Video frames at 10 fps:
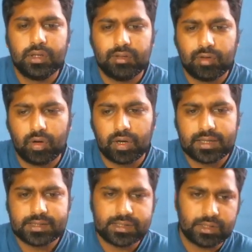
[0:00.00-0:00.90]
If log
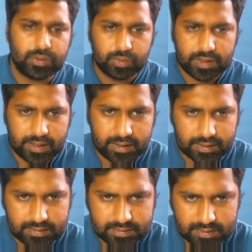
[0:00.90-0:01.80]
a is 0, a
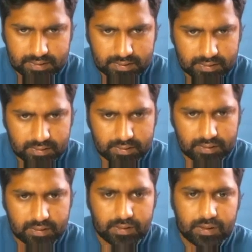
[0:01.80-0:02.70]
is
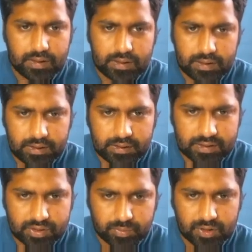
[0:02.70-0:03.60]
e
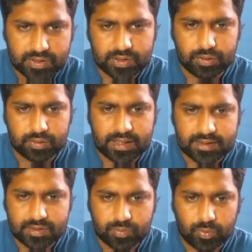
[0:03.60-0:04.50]
raised to power 0.
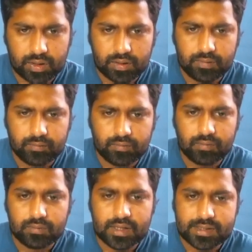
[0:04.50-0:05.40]
That's 1.
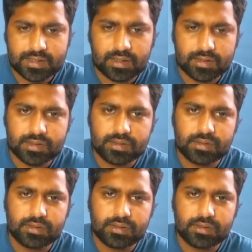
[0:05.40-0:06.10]
That's the answer.